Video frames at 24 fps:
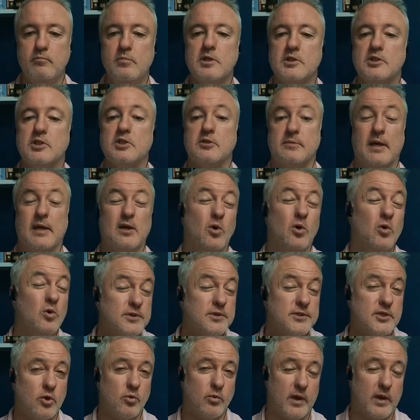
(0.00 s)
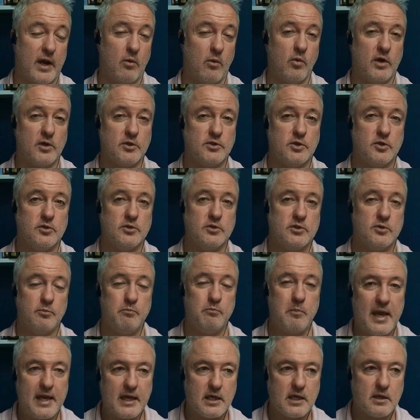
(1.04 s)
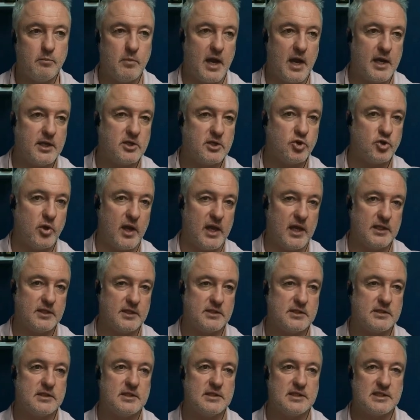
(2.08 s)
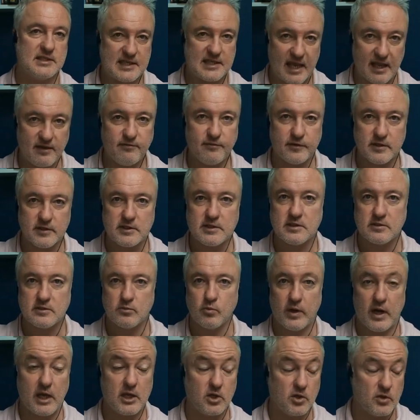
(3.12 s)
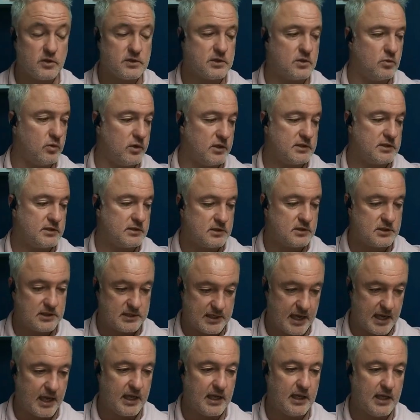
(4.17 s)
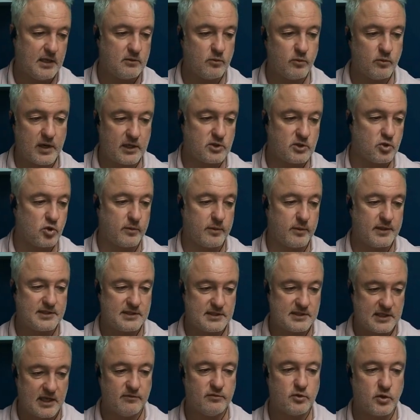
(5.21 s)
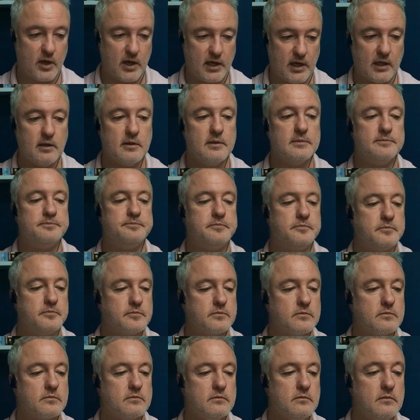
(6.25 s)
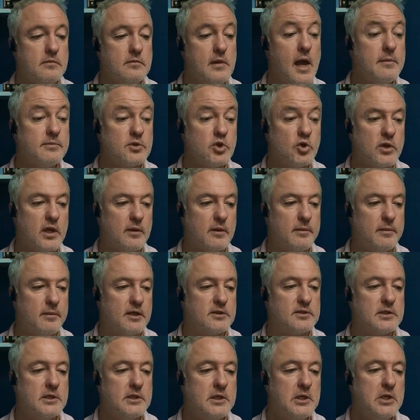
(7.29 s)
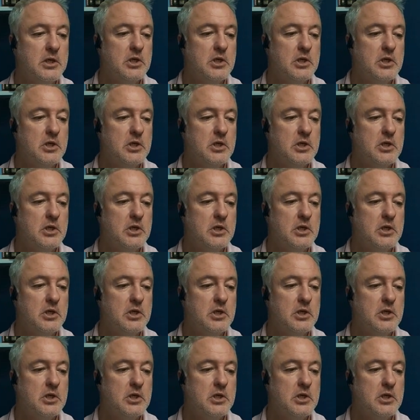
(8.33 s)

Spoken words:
Excuse me. And also what I want to do to make my trades the safest, when I use the word today, when I talk about safe trading, I'm talking about,